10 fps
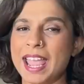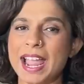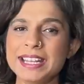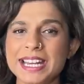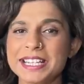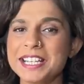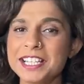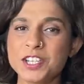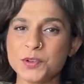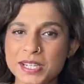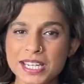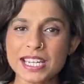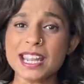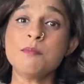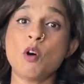and yet it is unique
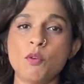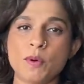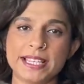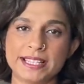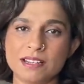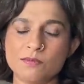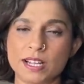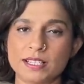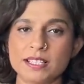in more ways than one.